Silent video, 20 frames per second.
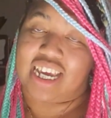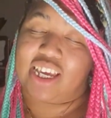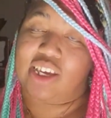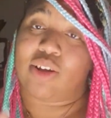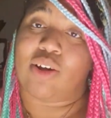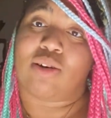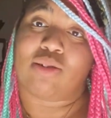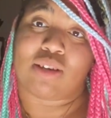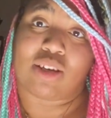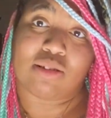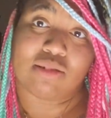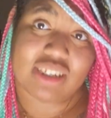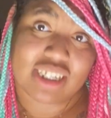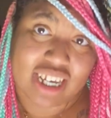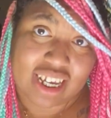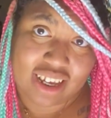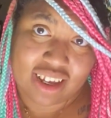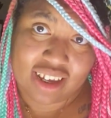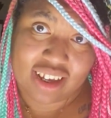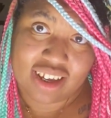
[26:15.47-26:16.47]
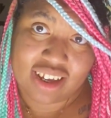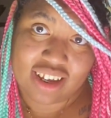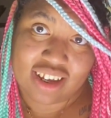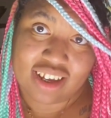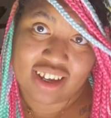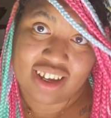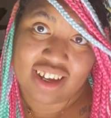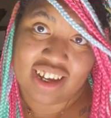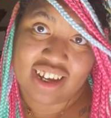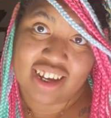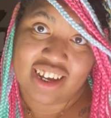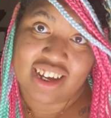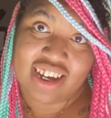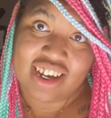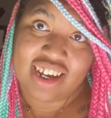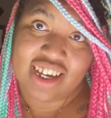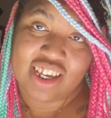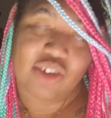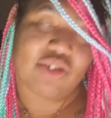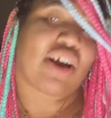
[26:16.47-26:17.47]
and you'll use it? You